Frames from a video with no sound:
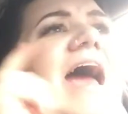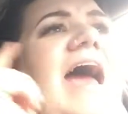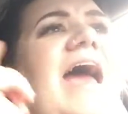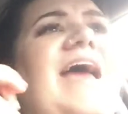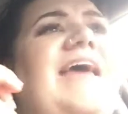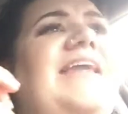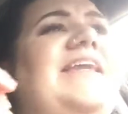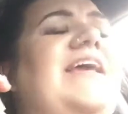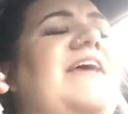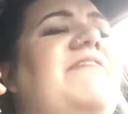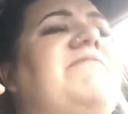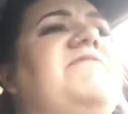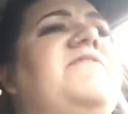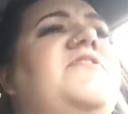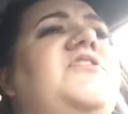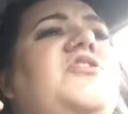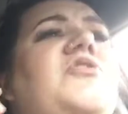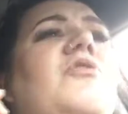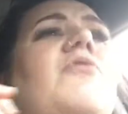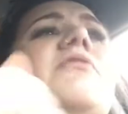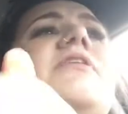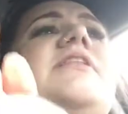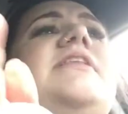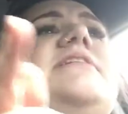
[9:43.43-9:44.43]
And if
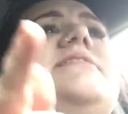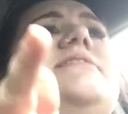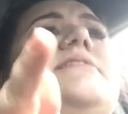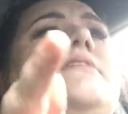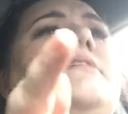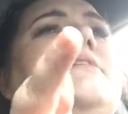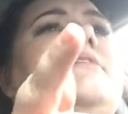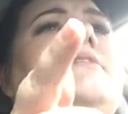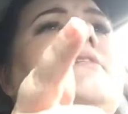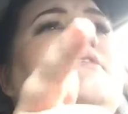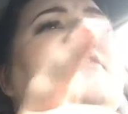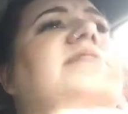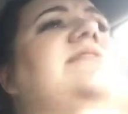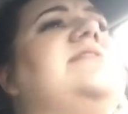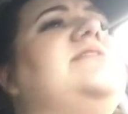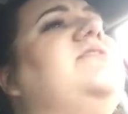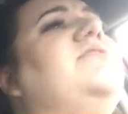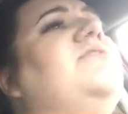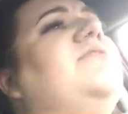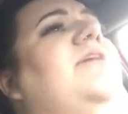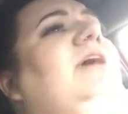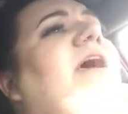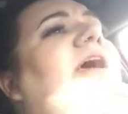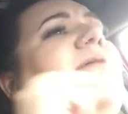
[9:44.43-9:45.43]
you're listening to this and
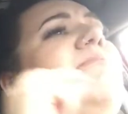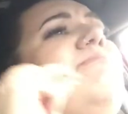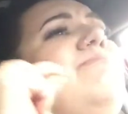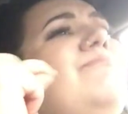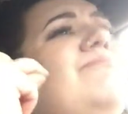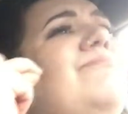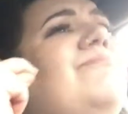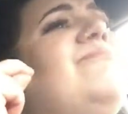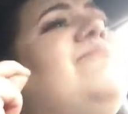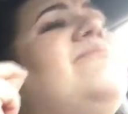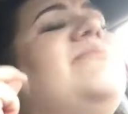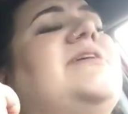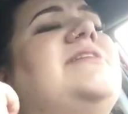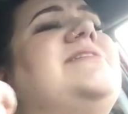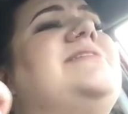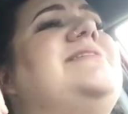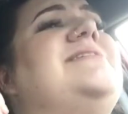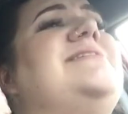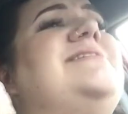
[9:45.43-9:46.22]
you're like, but